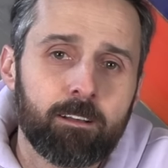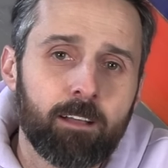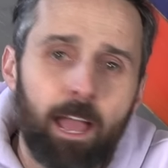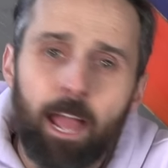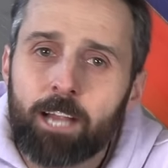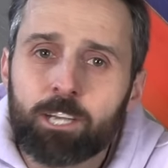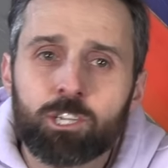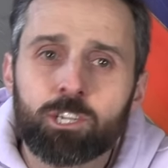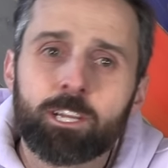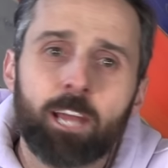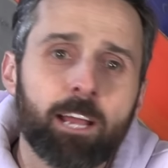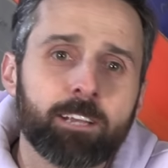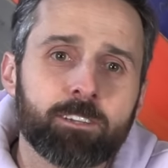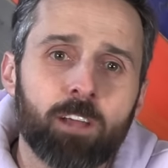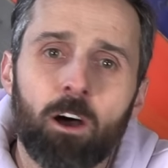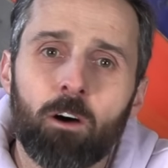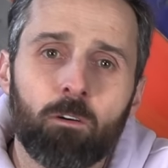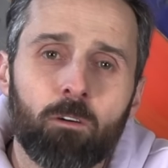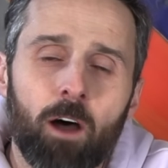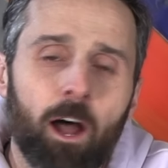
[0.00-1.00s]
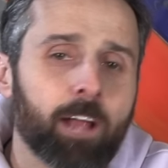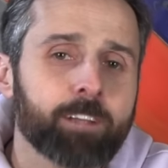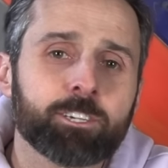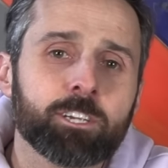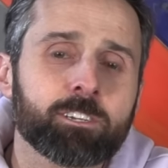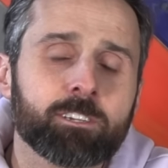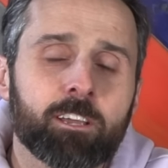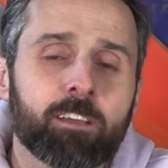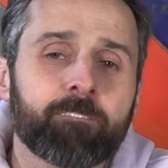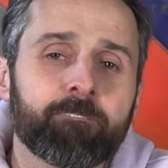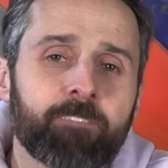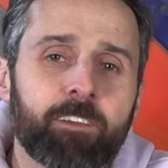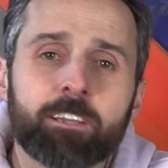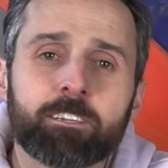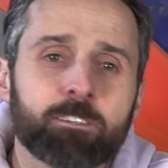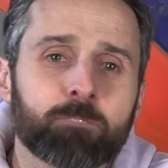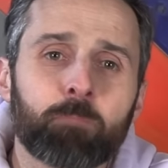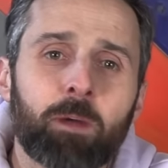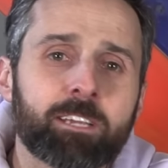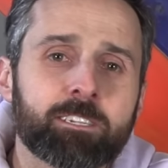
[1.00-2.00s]
Actually, I don't. I just
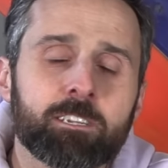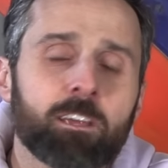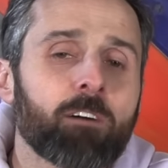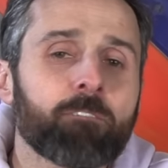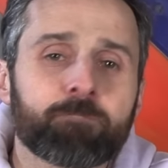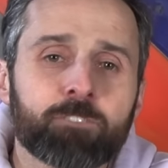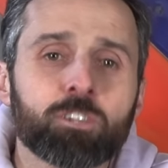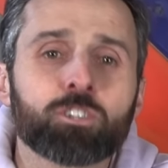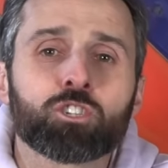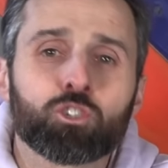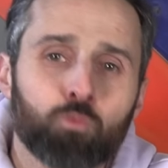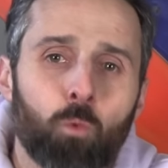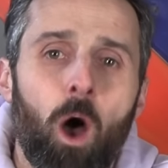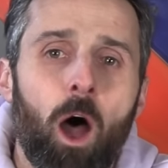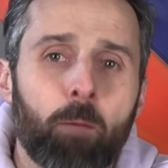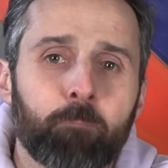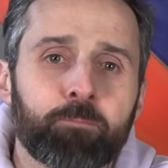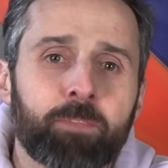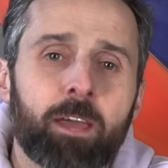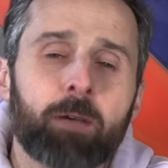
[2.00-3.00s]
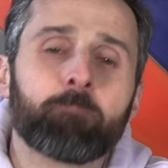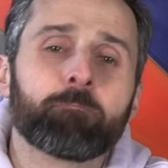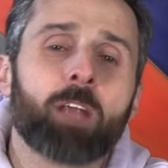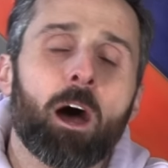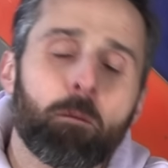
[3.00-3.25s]
convinced myself to swap them.